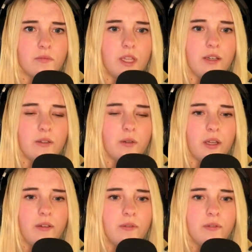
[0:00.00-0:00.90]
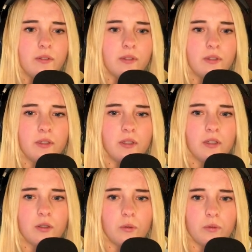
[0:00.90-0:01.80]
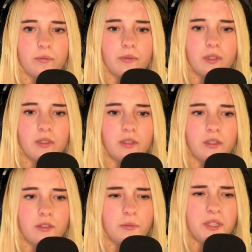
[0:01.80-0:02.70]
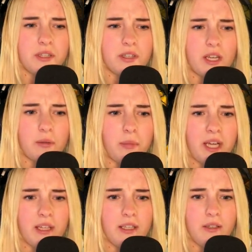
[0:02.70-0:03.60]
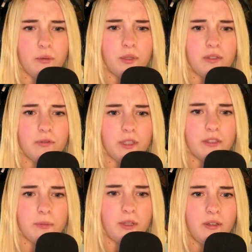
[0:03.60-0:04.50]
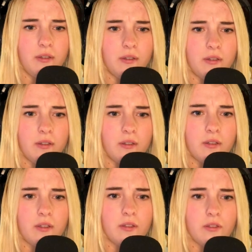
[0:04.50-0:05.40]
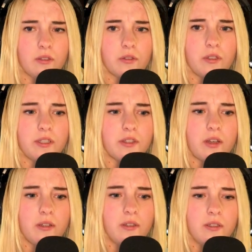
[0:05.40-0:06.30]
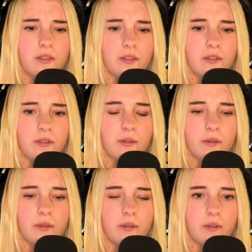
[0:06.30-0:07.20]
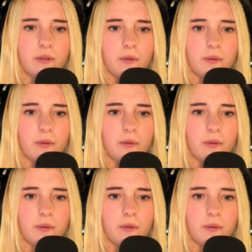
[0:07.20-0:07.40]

Yeah, okay. Cool. Should we check back here if we can find something? Talk to my this girl. My favourite Lockhart book